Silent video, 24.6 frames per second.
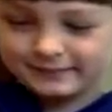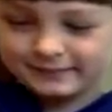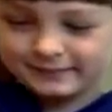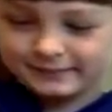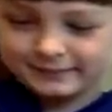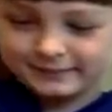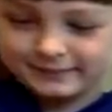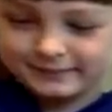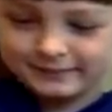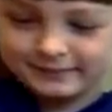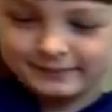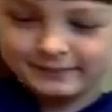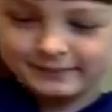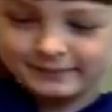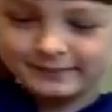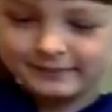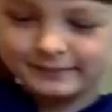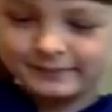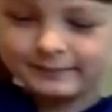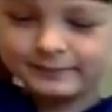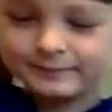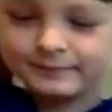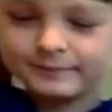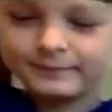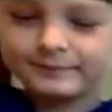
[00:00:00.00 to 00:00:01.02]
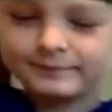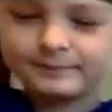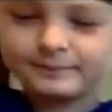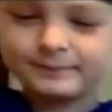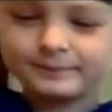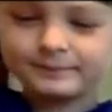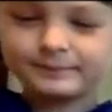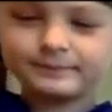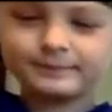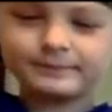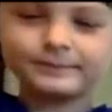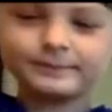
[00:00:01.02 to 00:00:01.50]

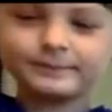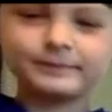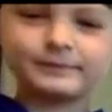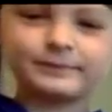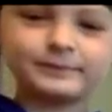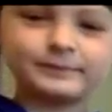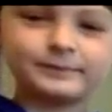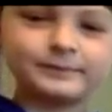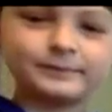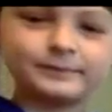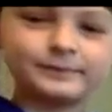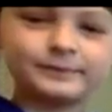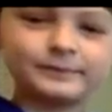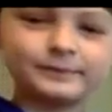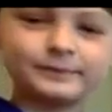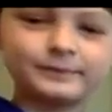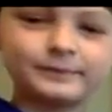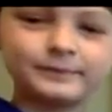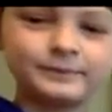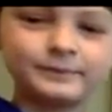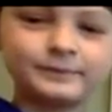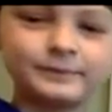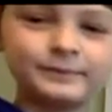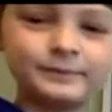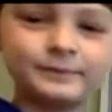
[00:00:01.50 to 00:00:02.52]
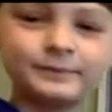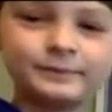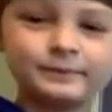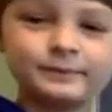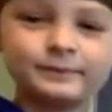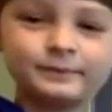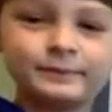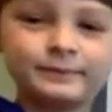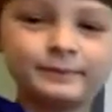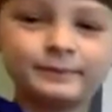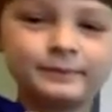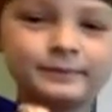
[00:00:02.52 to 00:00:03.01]

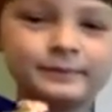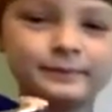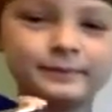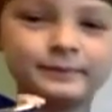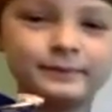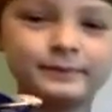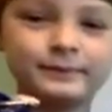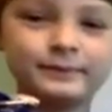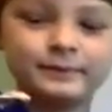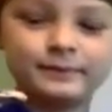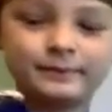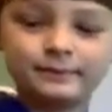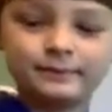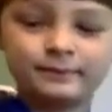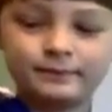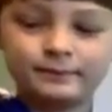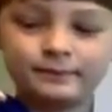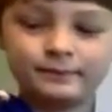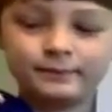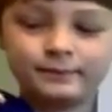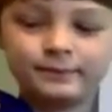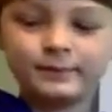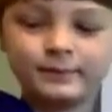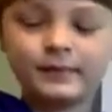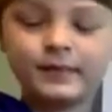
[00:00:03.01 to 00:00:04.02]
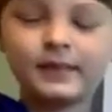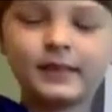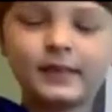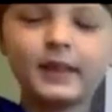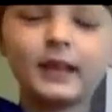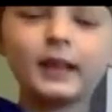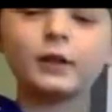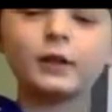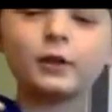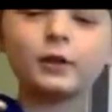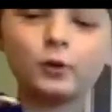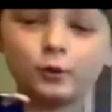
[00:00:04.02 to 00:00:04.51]

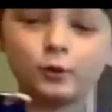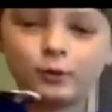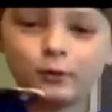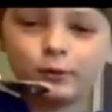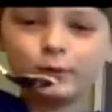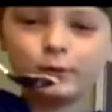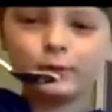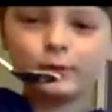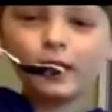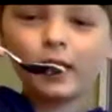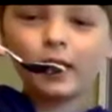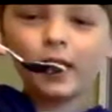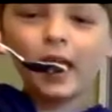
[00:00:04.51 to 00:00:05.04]
No words are spoken by the person on screen.